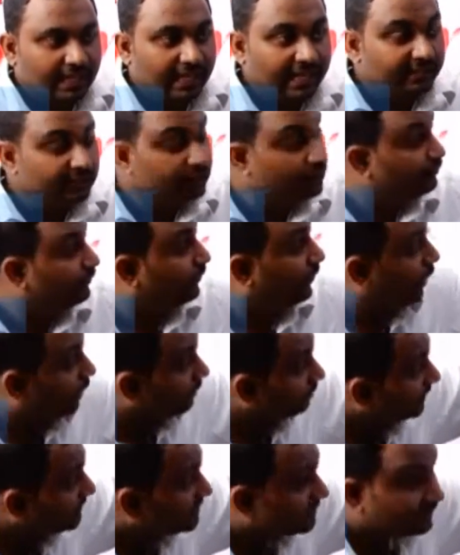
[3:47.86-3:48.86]
and to
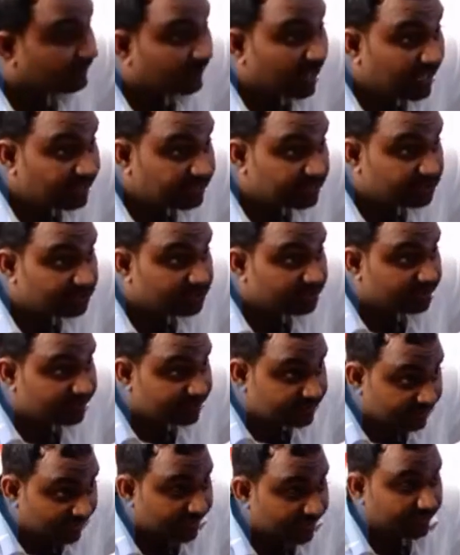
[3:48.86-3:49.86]
form this transition
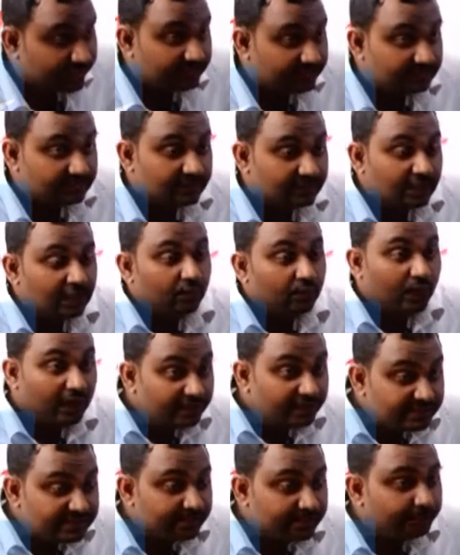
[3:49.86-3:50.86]
state,
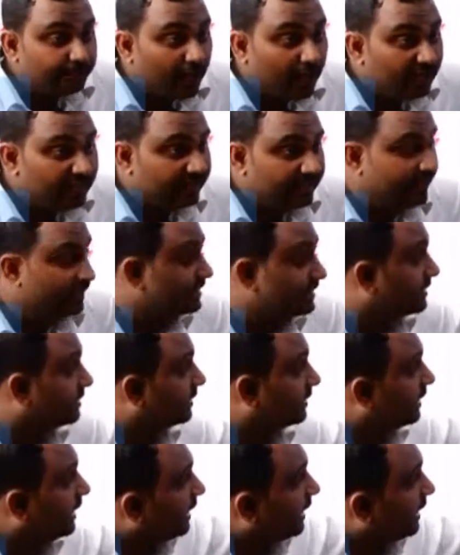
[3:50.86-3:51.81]
what is important is